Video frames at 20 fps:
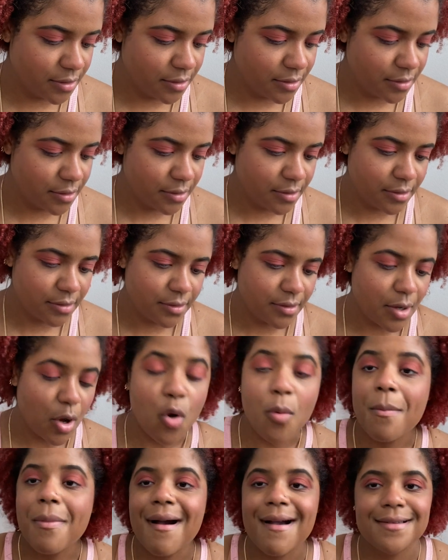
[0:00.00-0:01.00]

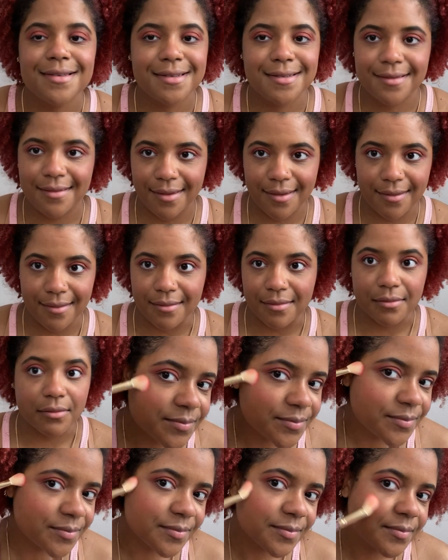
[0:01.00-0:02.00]

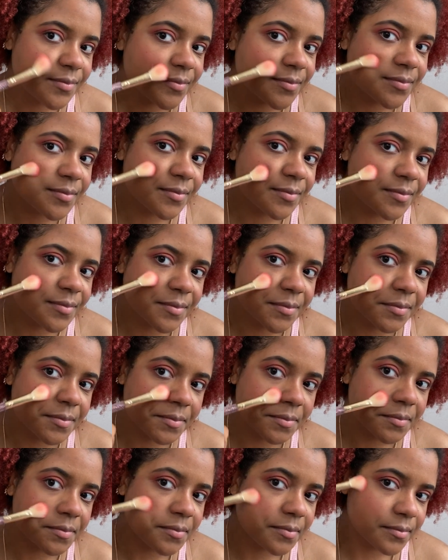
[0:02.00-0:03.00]

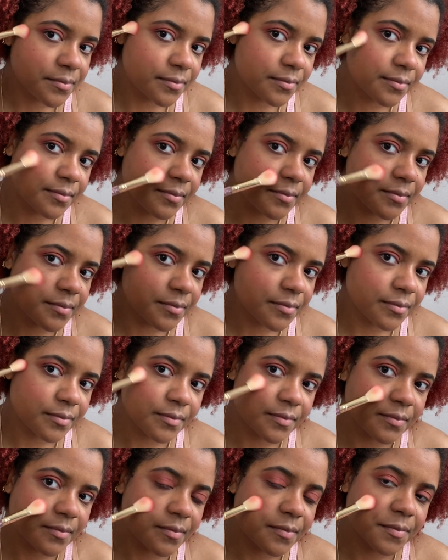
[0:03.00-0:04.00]

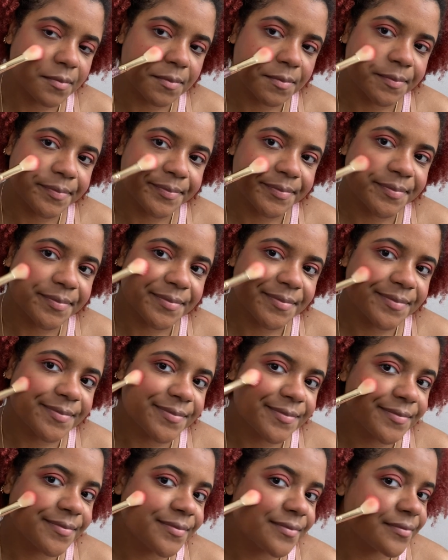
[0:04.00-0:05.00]

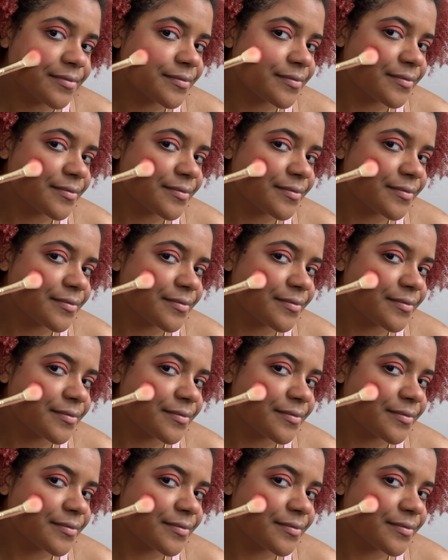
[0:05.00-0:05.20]
[no speech]